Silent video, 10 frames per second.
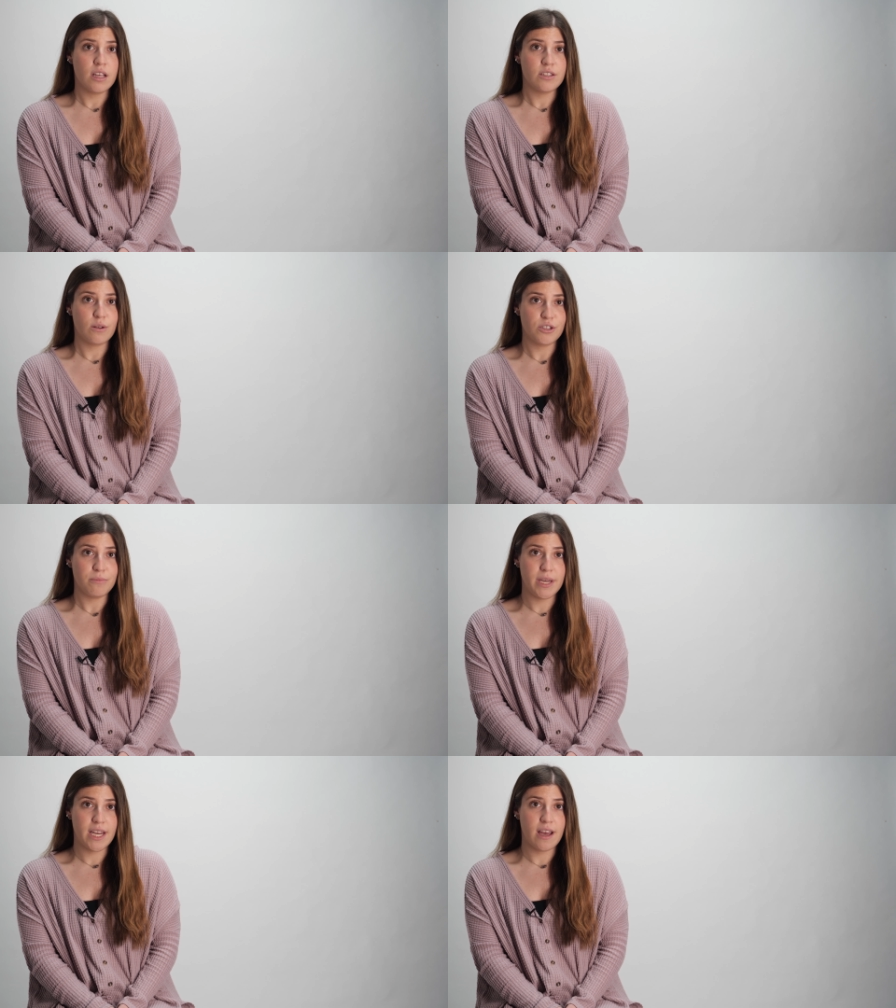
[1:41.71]

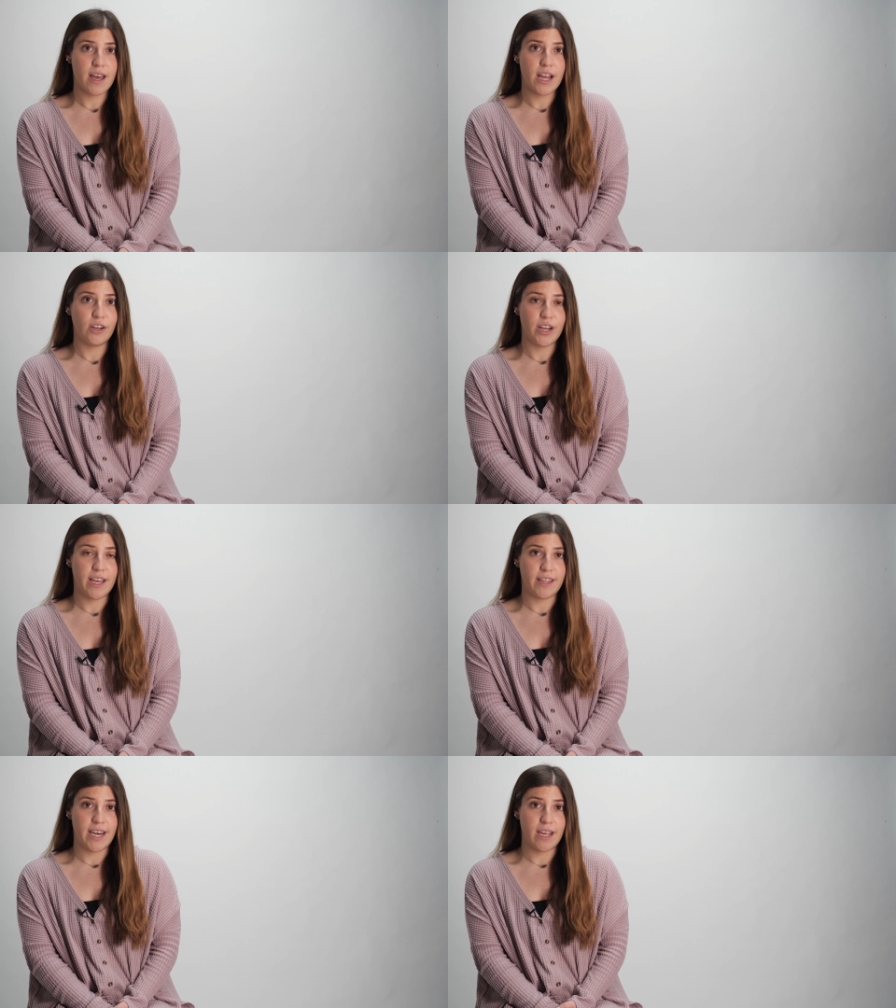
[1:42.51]
social media, and
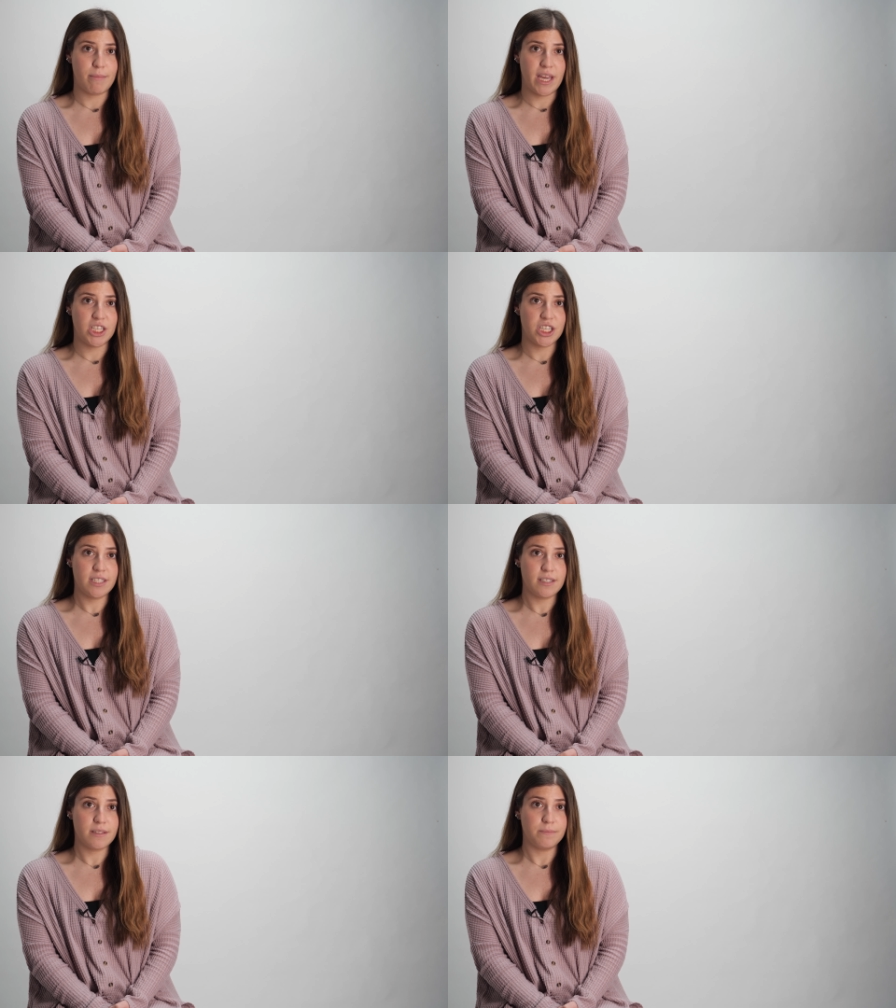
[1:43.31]
create landing
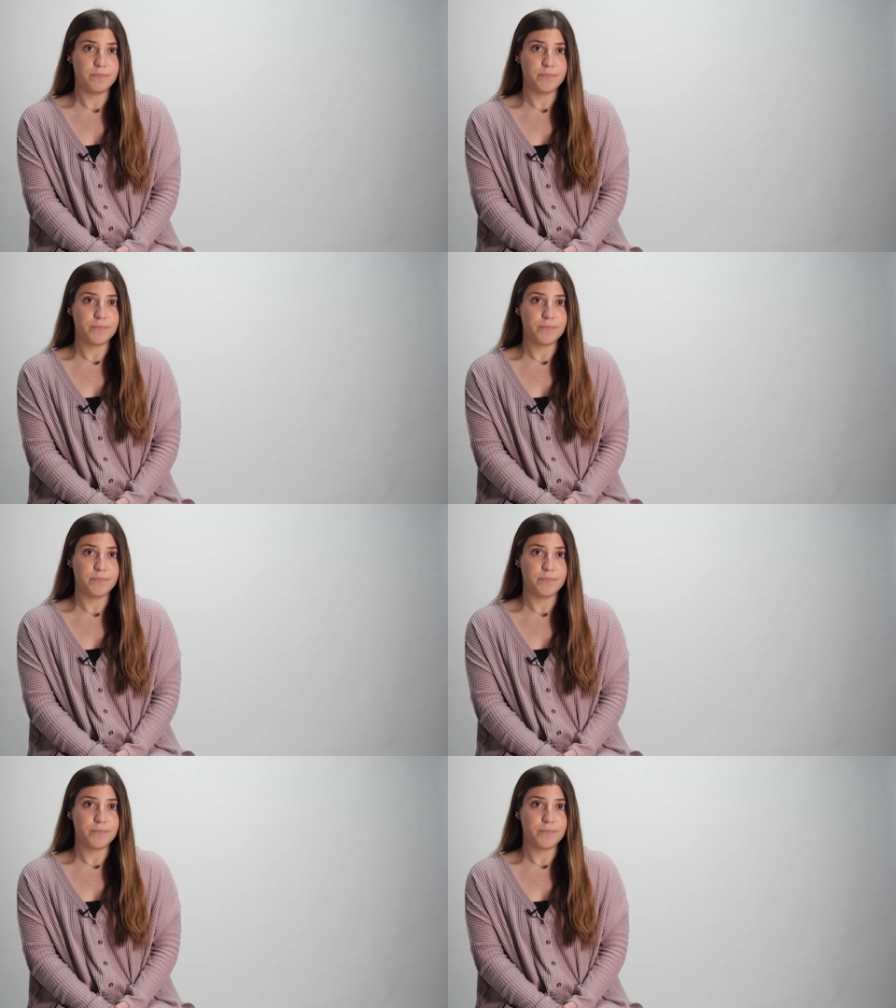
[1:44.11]
pages.